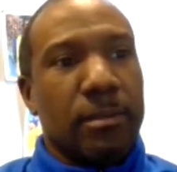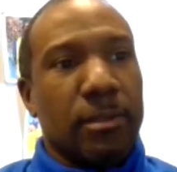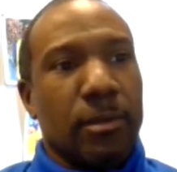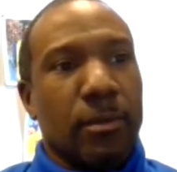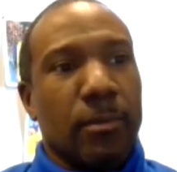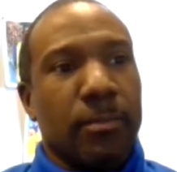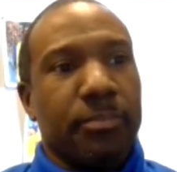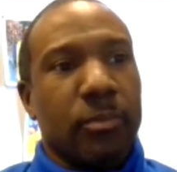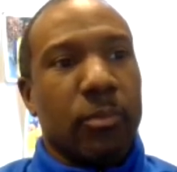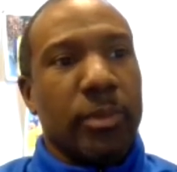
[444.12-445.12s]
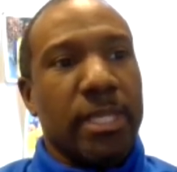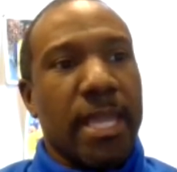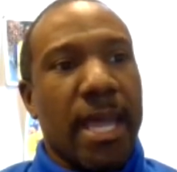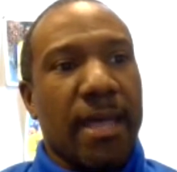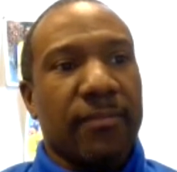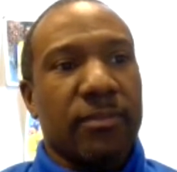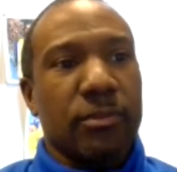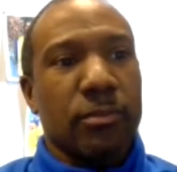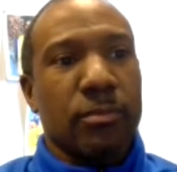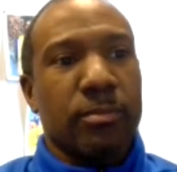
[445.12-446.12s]
you know we have
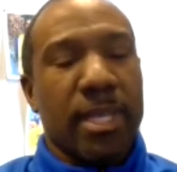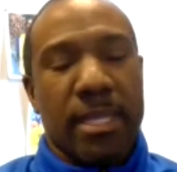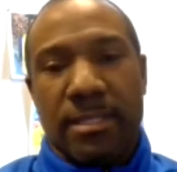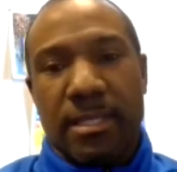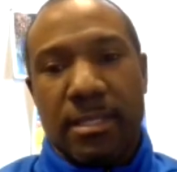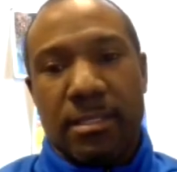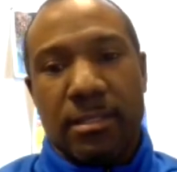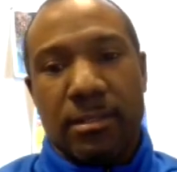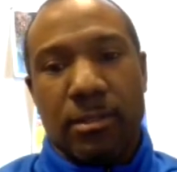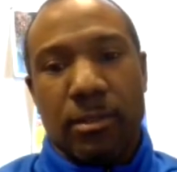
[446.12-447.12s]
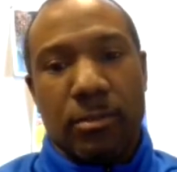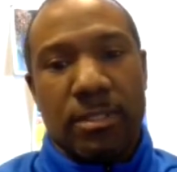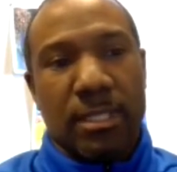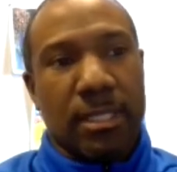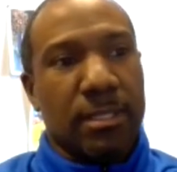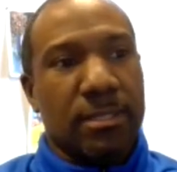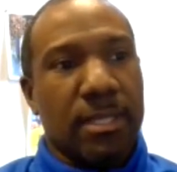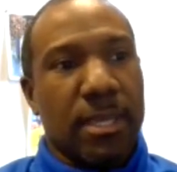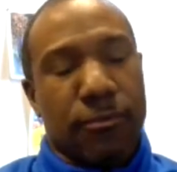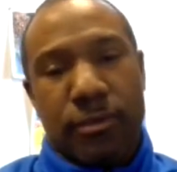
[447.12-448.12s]
to pay attention to those things
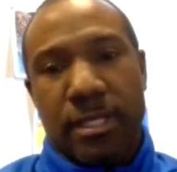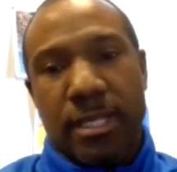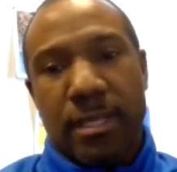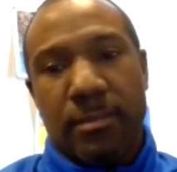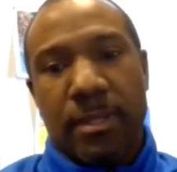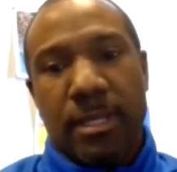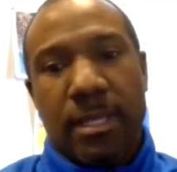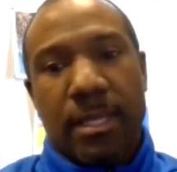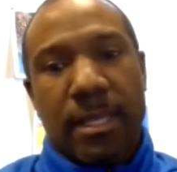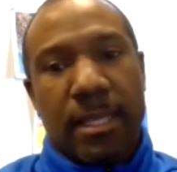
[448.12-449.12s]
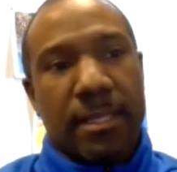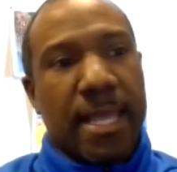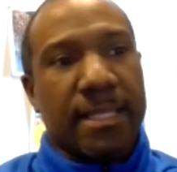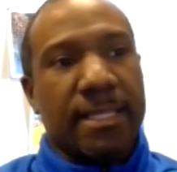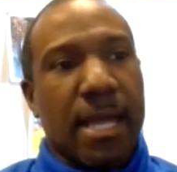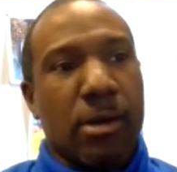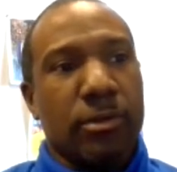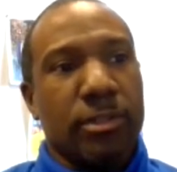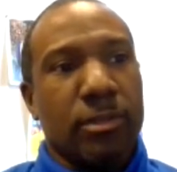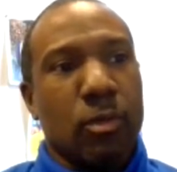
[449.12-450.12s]
every game and that's how
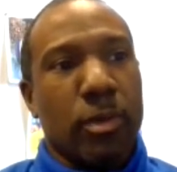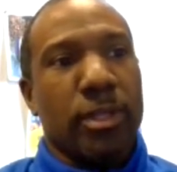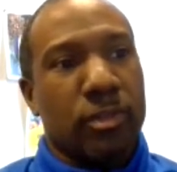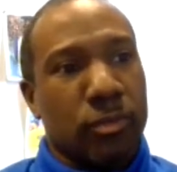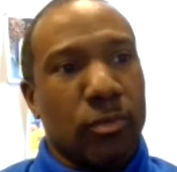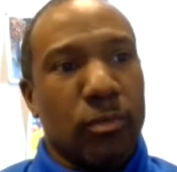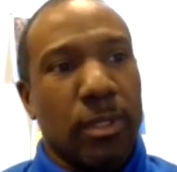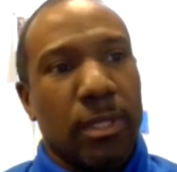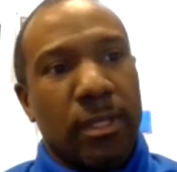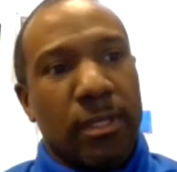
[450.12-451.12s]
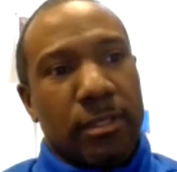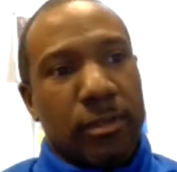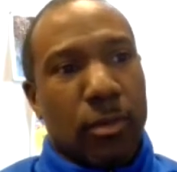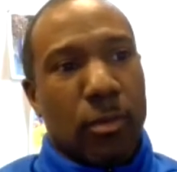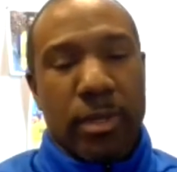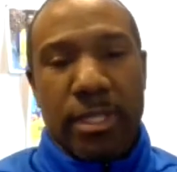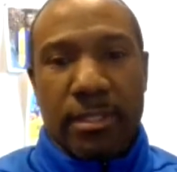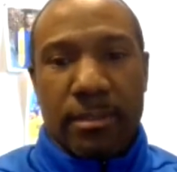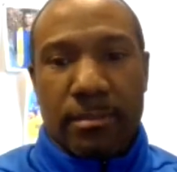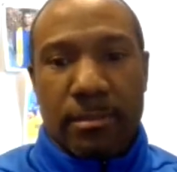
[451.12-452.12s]
you're going to you know
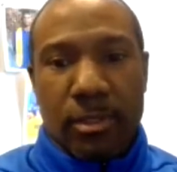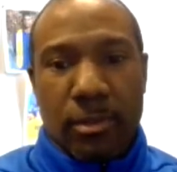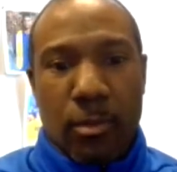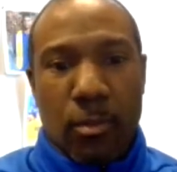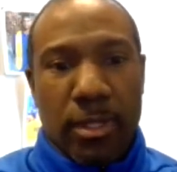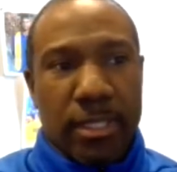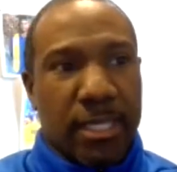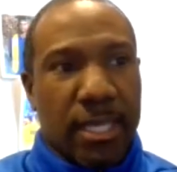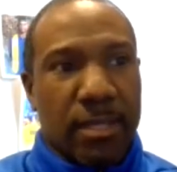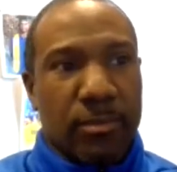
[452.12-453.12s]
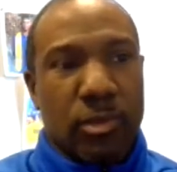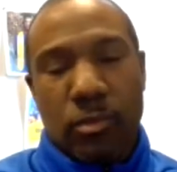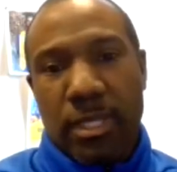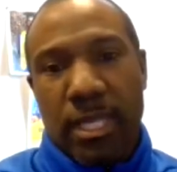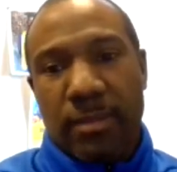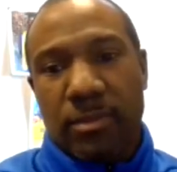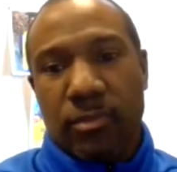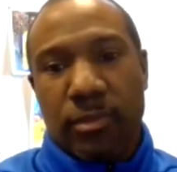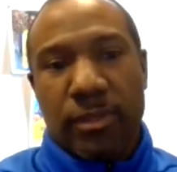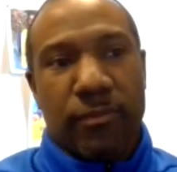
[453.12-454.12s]
win you know one game two games
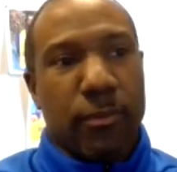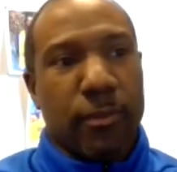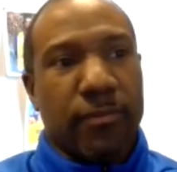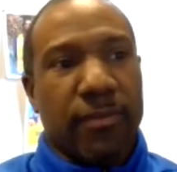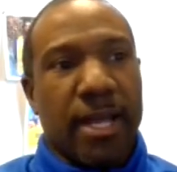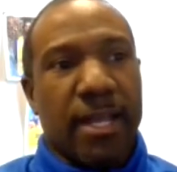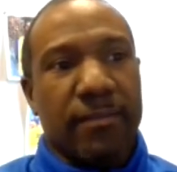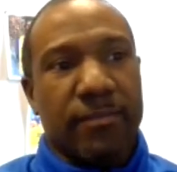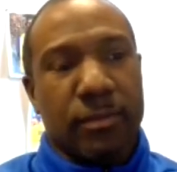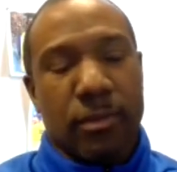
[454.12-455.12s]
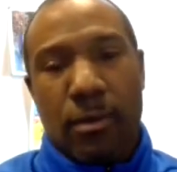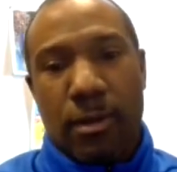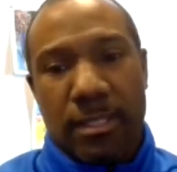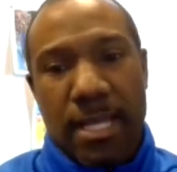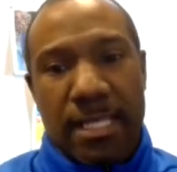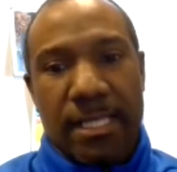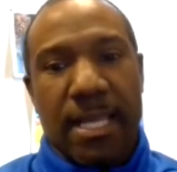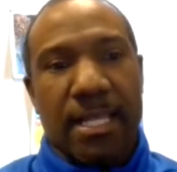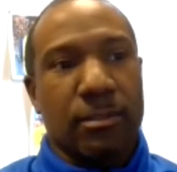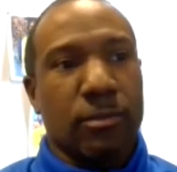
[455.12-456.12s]
three four five you know on down the
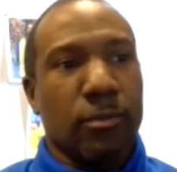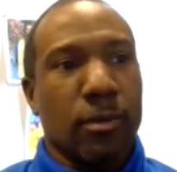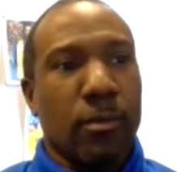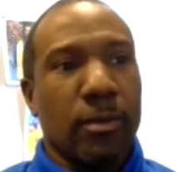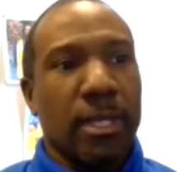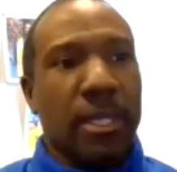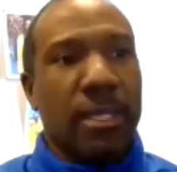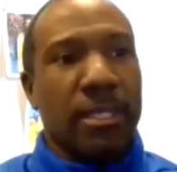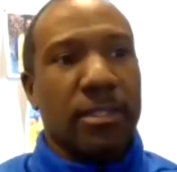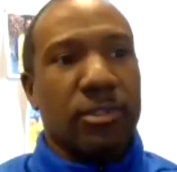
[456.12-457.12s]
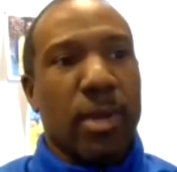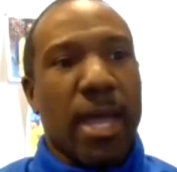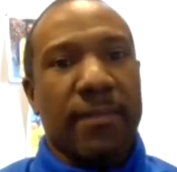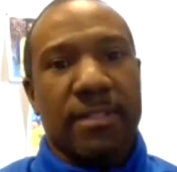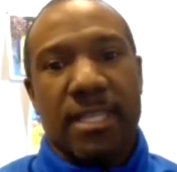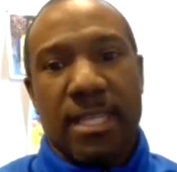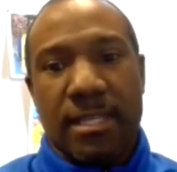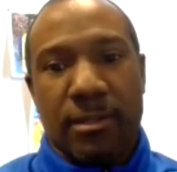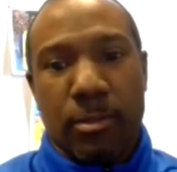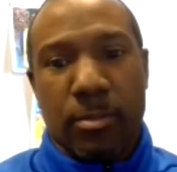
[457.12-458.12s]
line in a row is you have to take
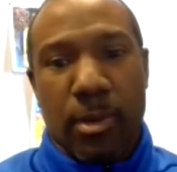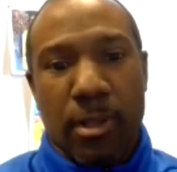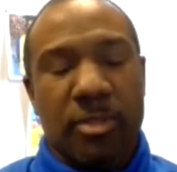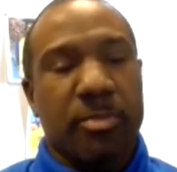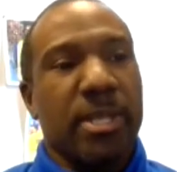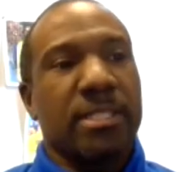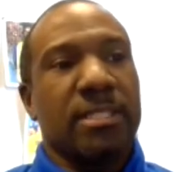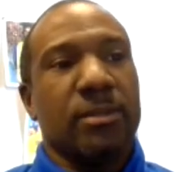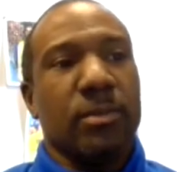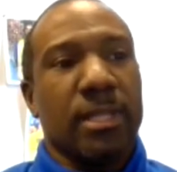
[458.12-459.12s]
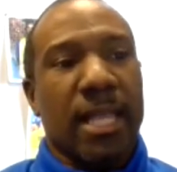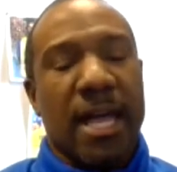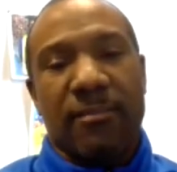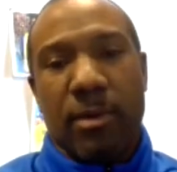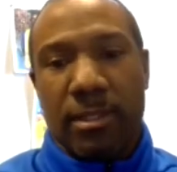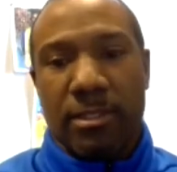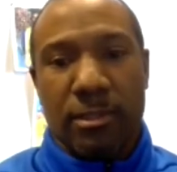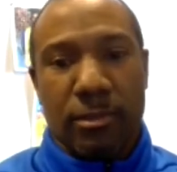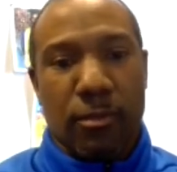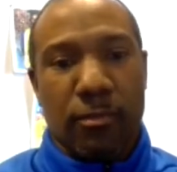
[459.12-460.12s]
care of the ball especially with live ball
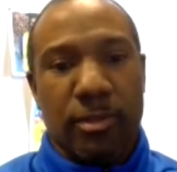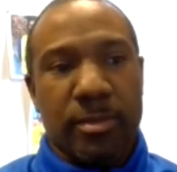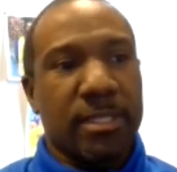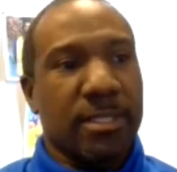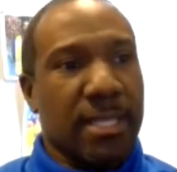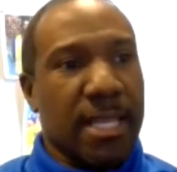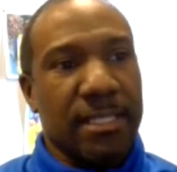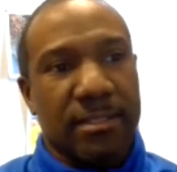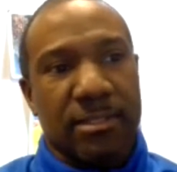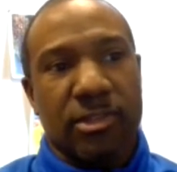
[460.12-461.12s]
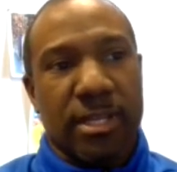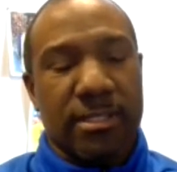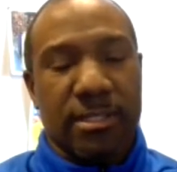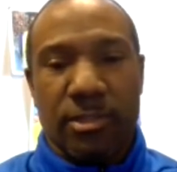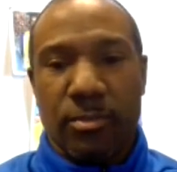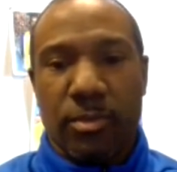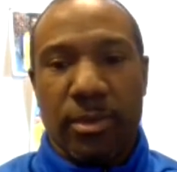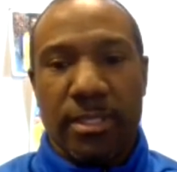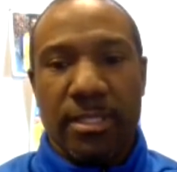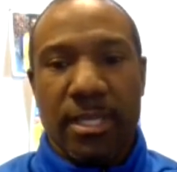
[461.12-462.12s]
turnovers because at least transition
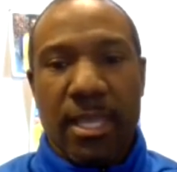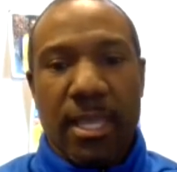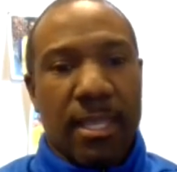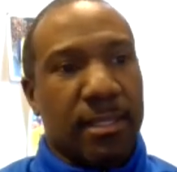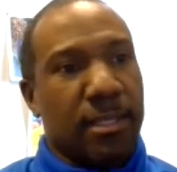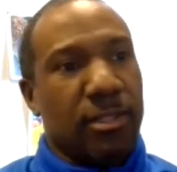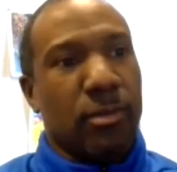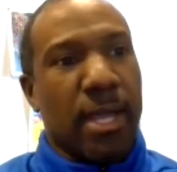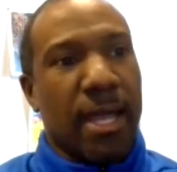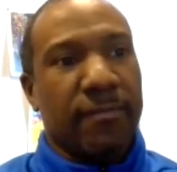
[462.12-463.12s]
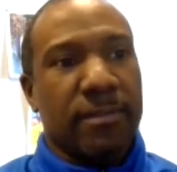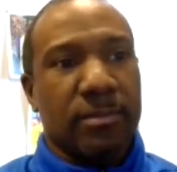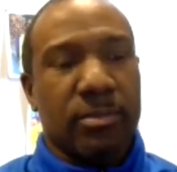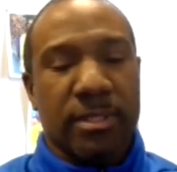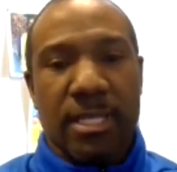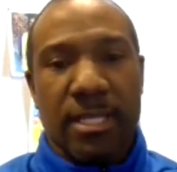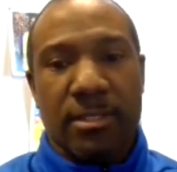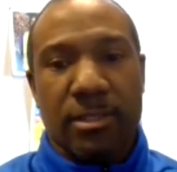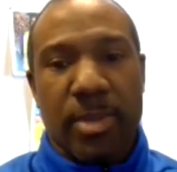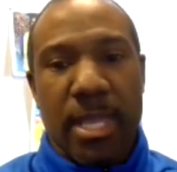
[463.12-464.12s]
points and then you have to protect
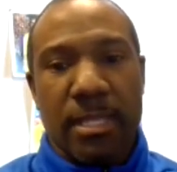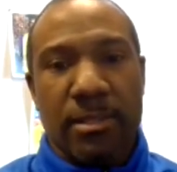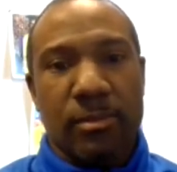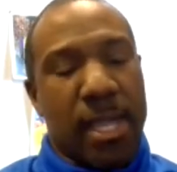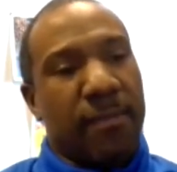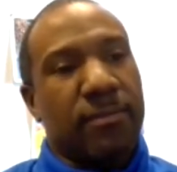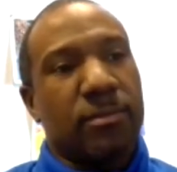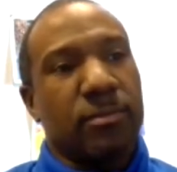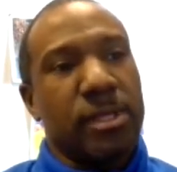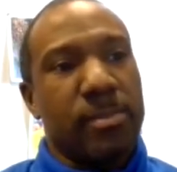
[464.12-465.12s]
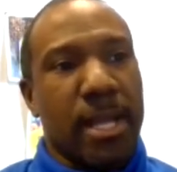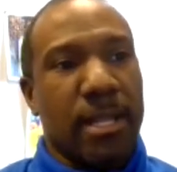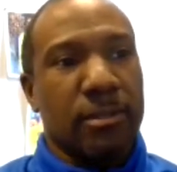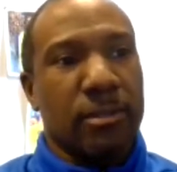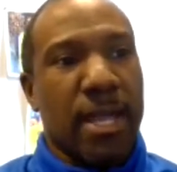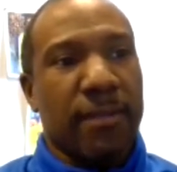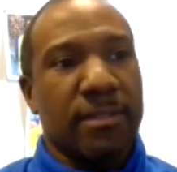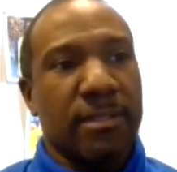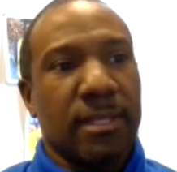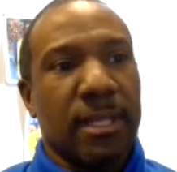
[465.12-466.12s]
your paint you have to rebound you have
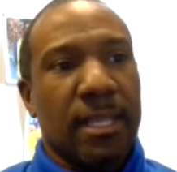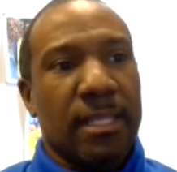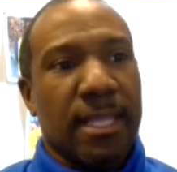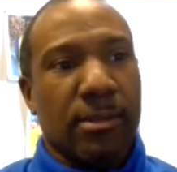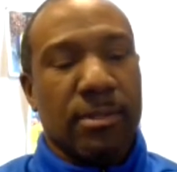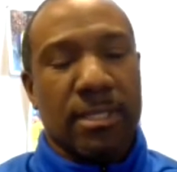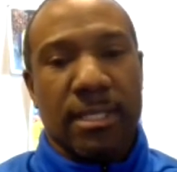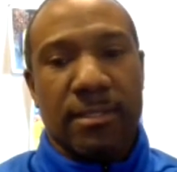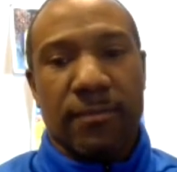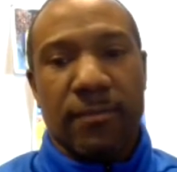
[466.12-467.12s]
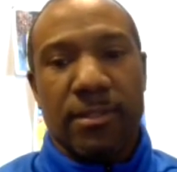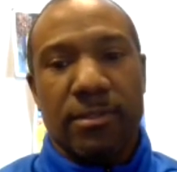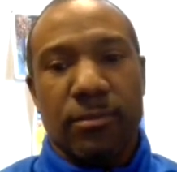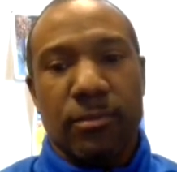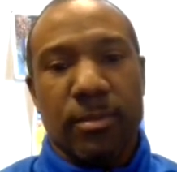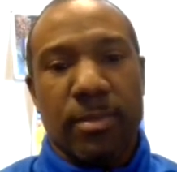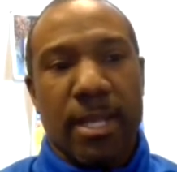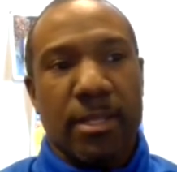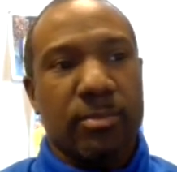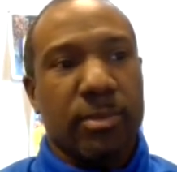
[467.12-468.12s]
to not only get defensive
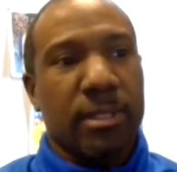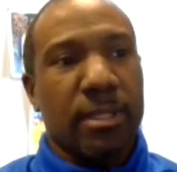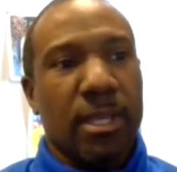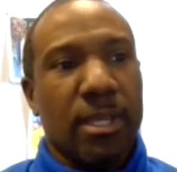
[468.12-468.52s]
rebounds but